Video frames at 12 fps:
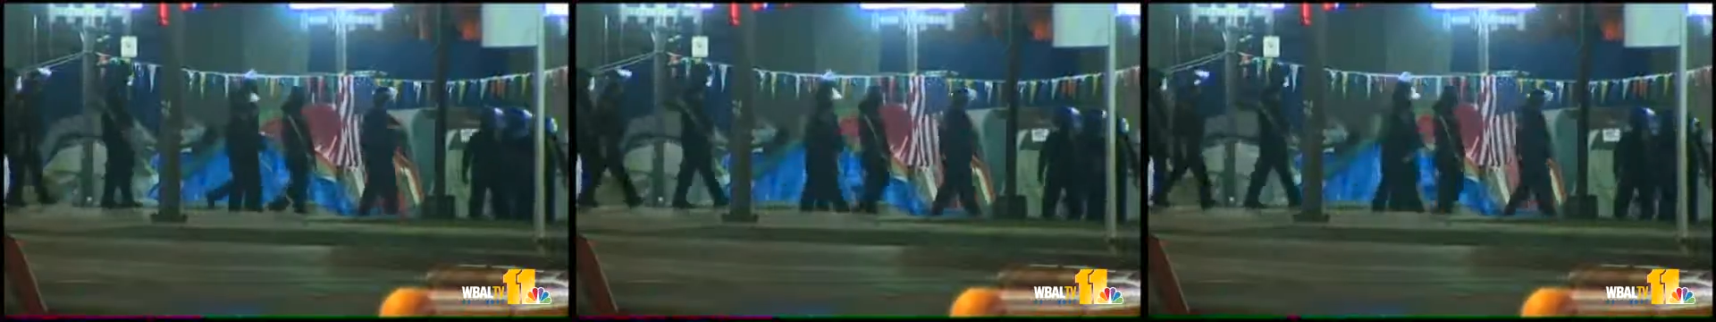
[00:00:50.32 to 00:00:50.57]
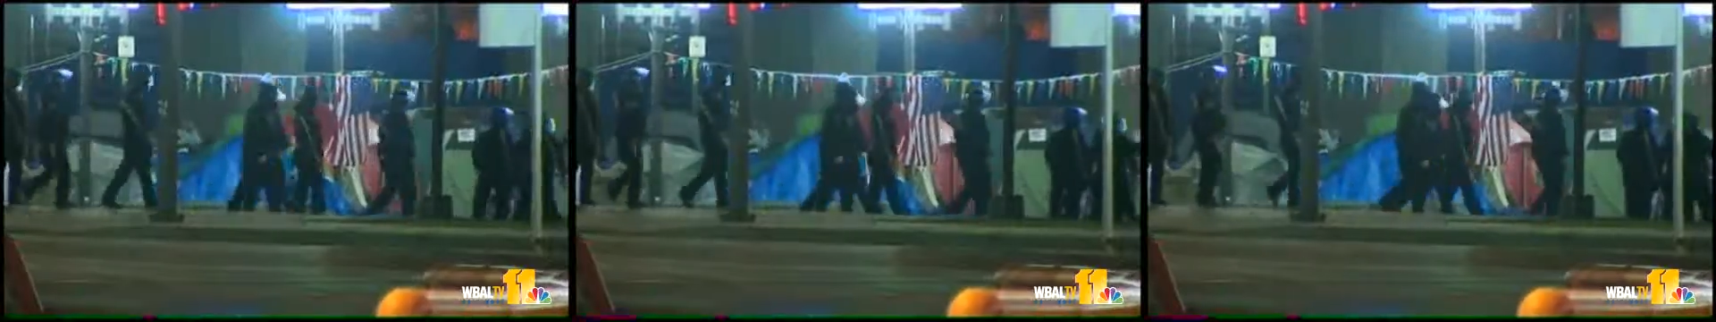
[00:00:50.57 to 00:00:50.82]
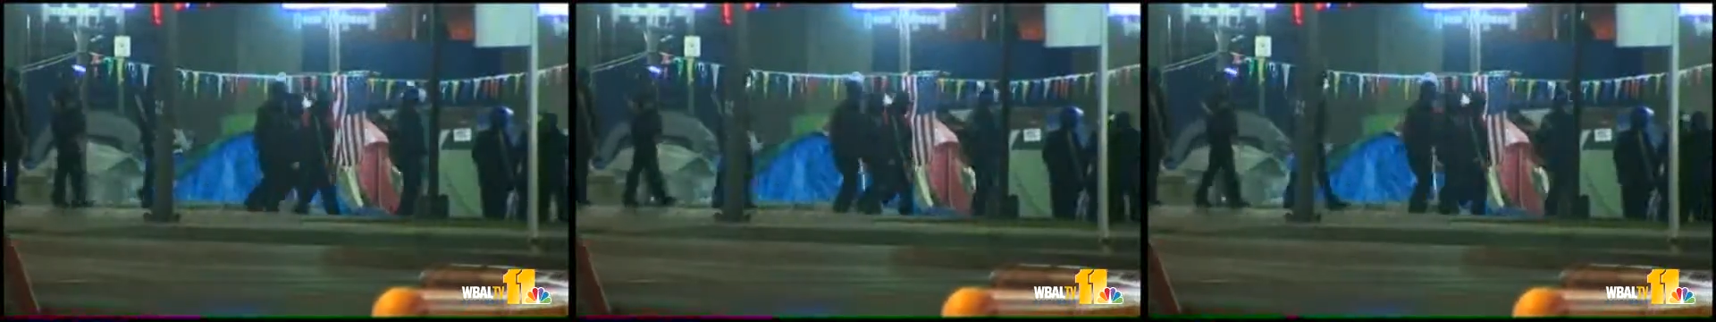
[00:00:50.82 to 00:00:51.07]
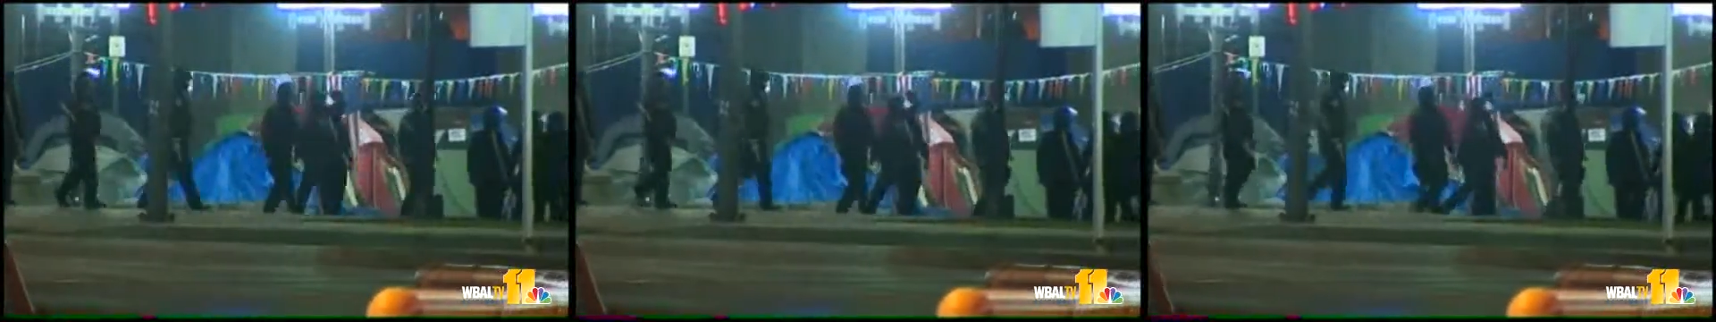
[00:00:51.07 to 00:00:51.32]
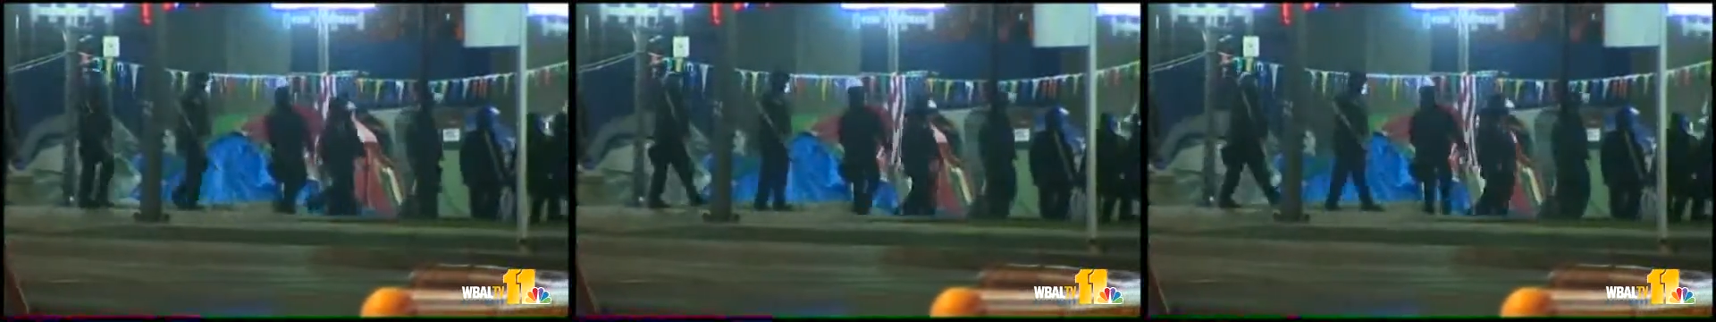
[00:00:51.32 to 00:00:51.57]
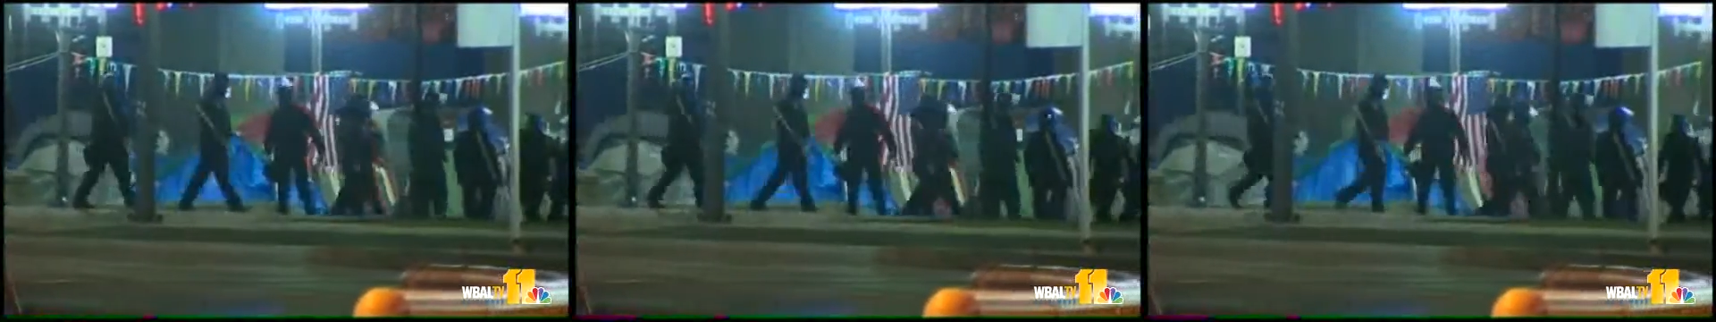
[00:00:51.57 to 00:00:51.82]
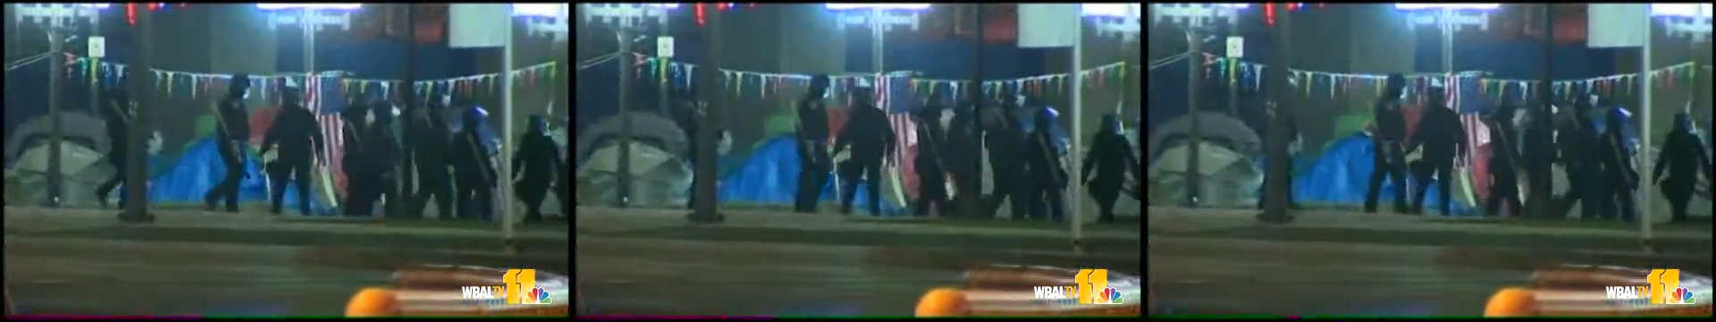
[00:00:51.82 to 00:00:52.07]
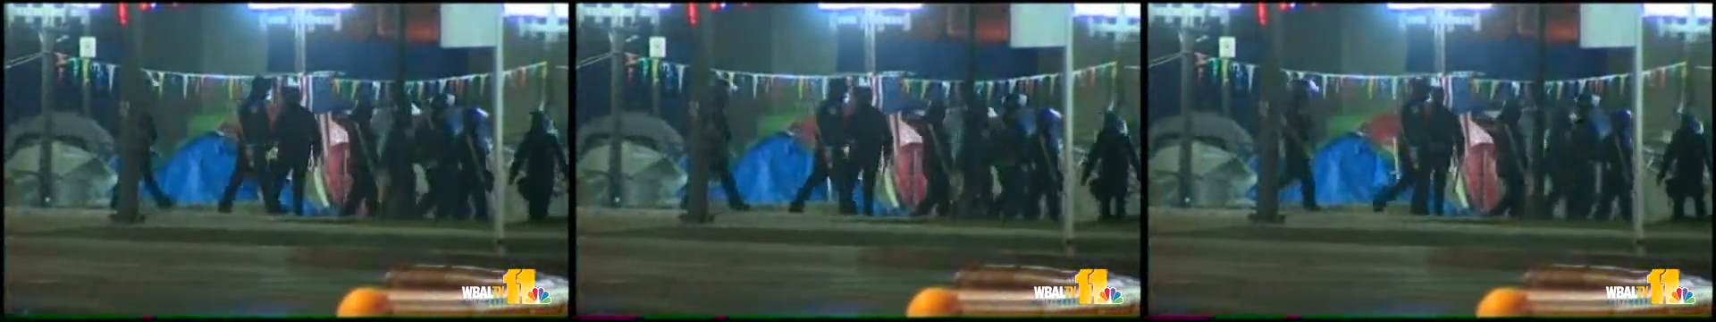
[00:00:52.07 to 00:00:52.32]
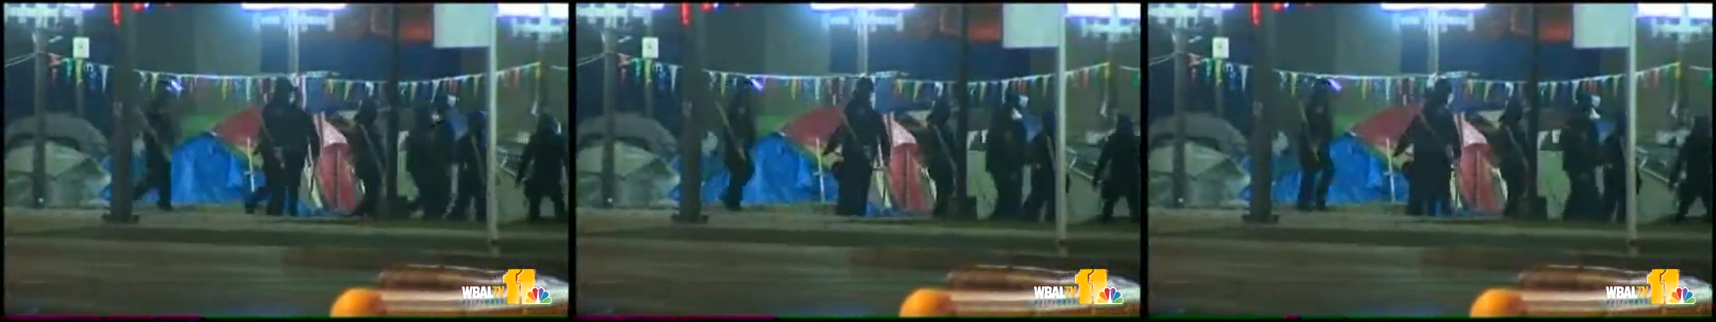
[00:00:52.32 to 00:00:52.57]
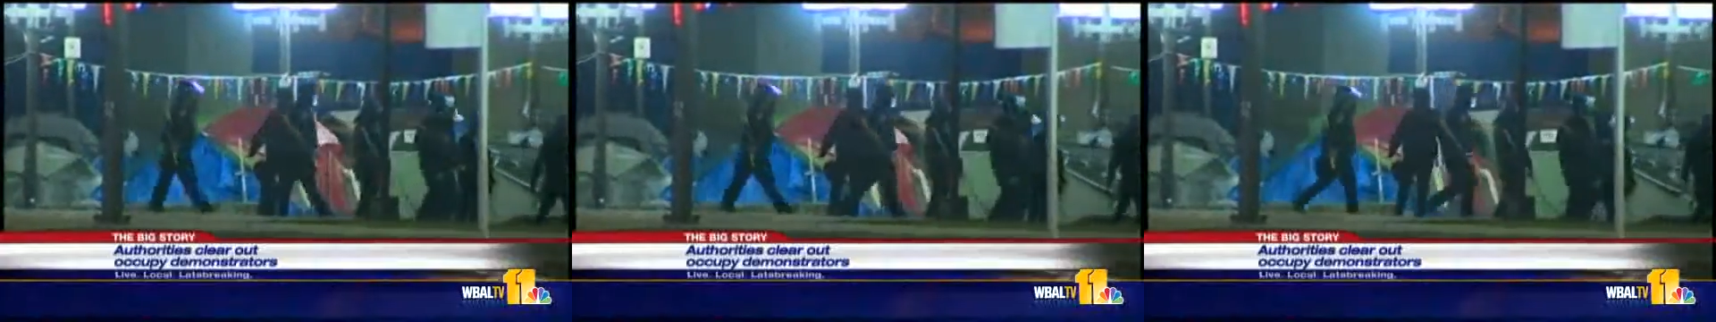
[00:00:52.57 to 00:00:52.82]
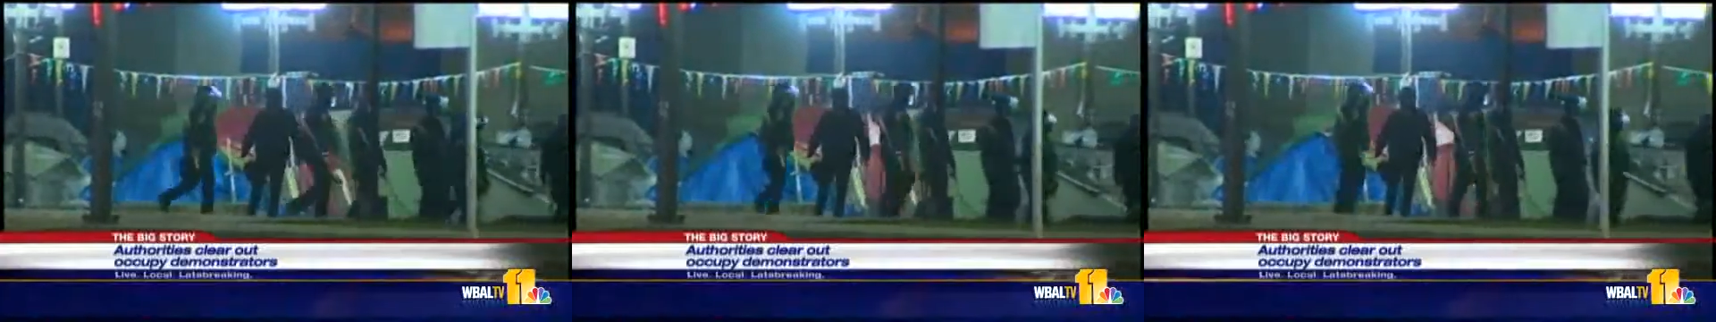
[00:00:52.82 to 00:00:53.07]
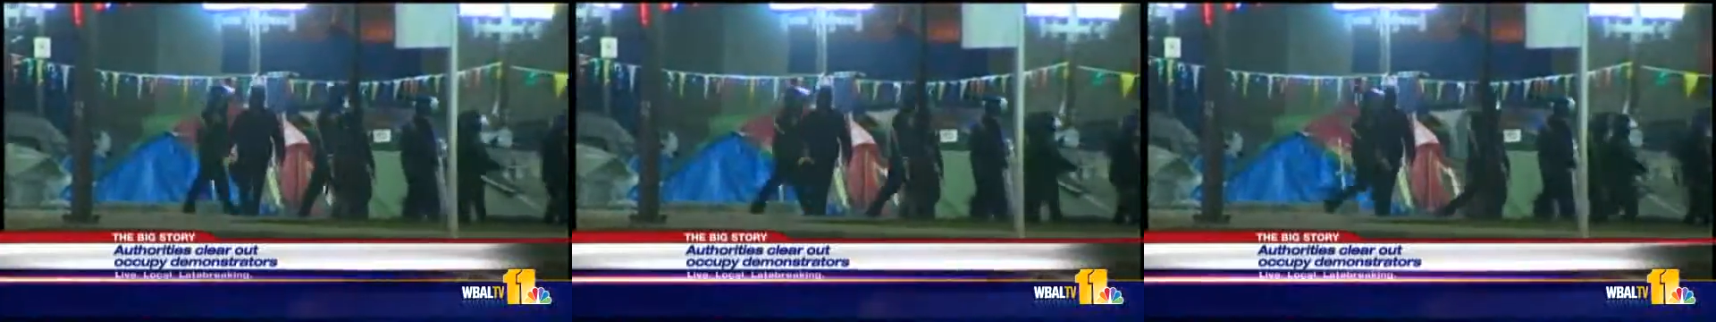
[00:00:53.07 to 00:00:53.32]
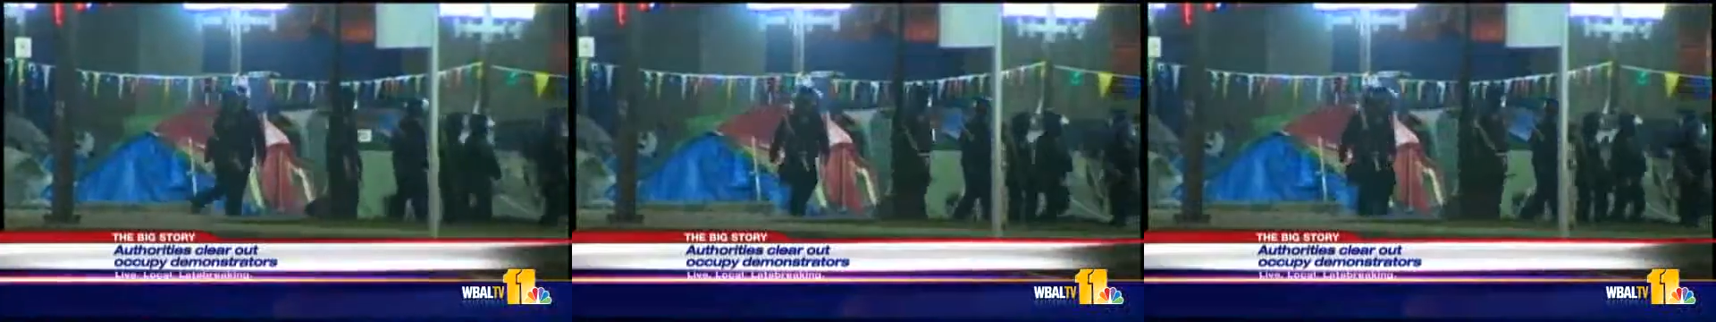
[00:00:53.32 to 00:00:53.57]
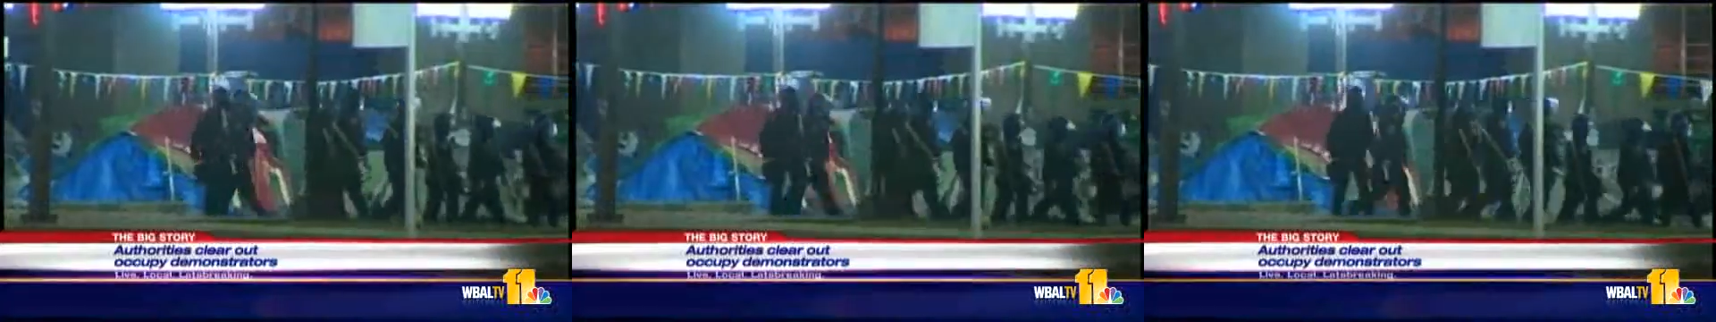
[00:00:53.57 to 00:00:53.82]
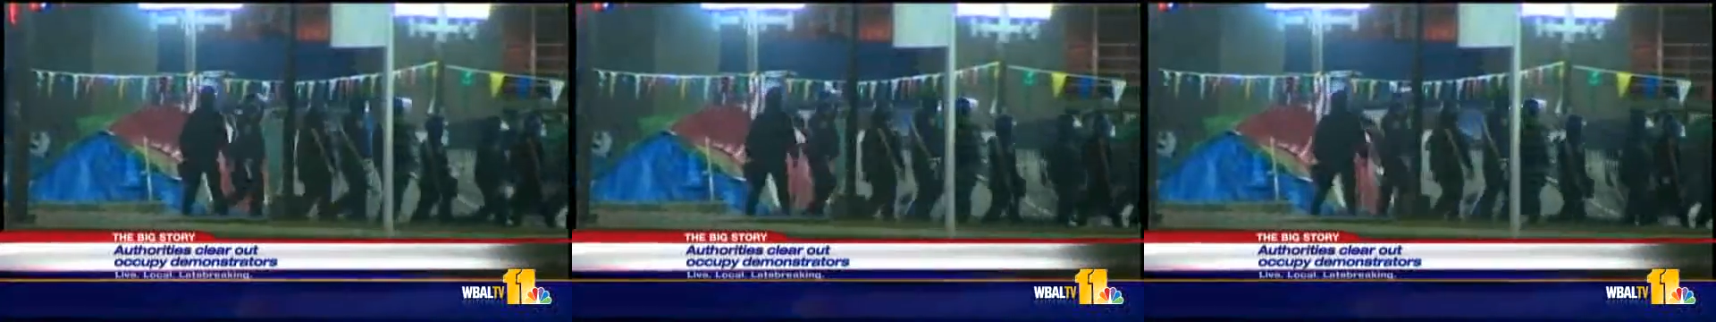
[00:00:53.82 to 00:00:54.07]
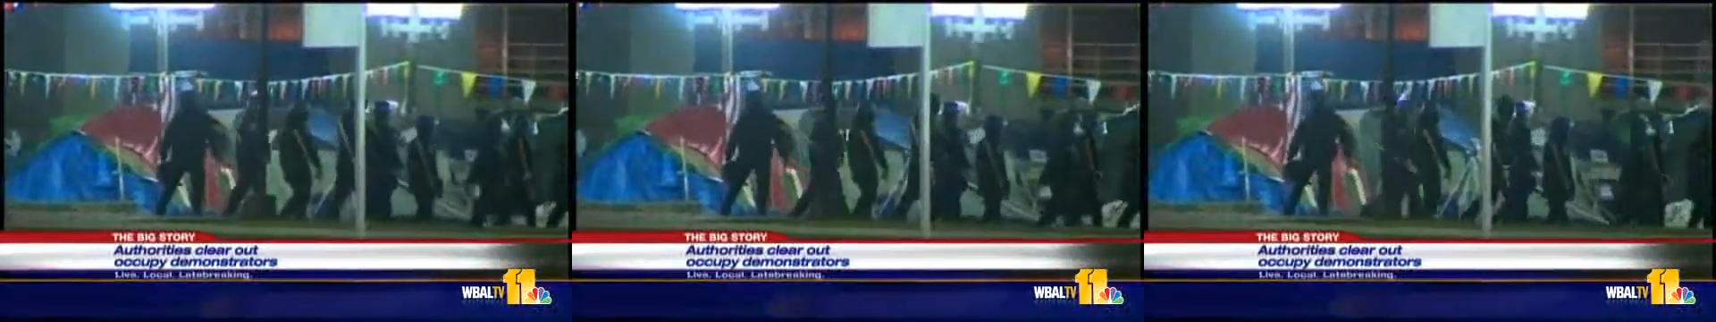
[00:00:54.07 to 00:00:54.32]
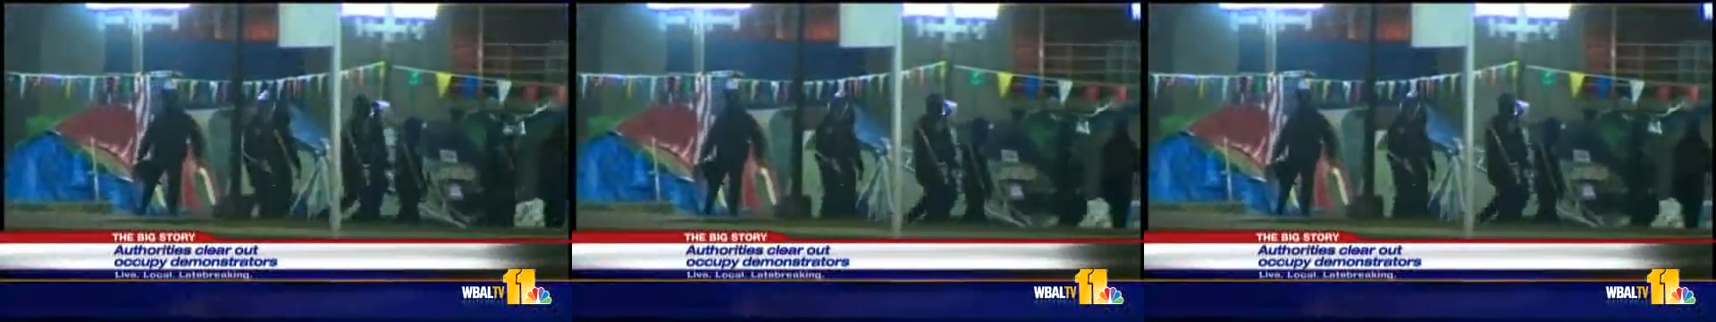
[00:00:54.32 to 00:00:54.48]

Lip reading: [unreadable: no face in view]